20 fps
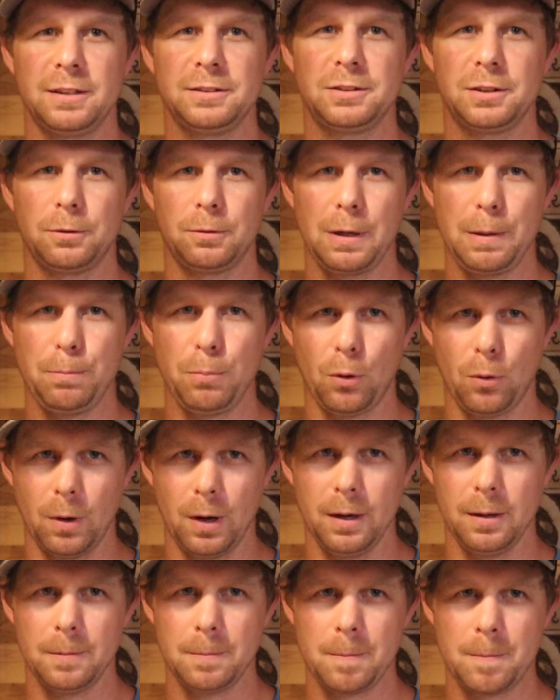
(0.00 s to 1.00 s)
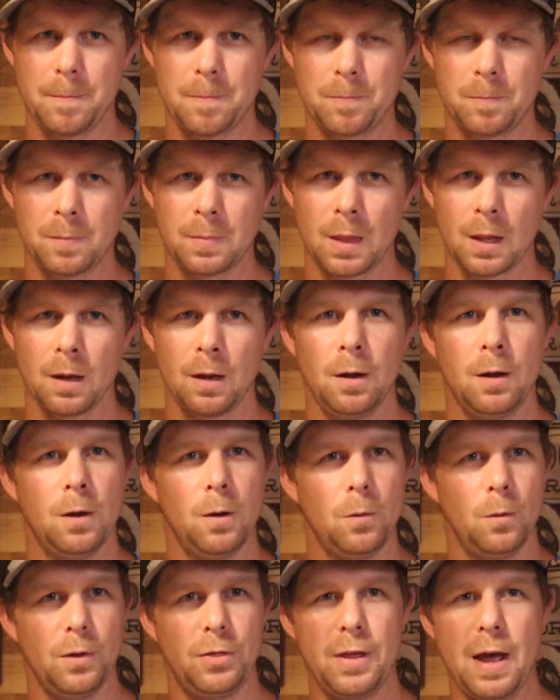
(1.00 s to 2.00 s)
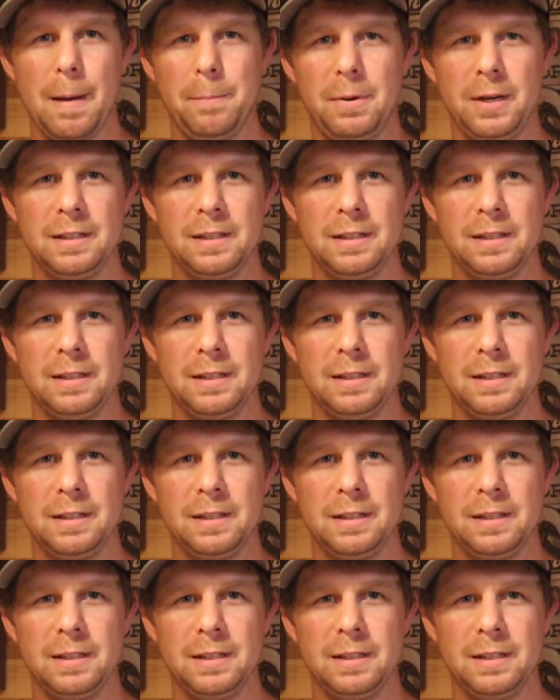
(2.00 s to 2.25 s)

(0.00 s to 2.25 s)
us a report. With that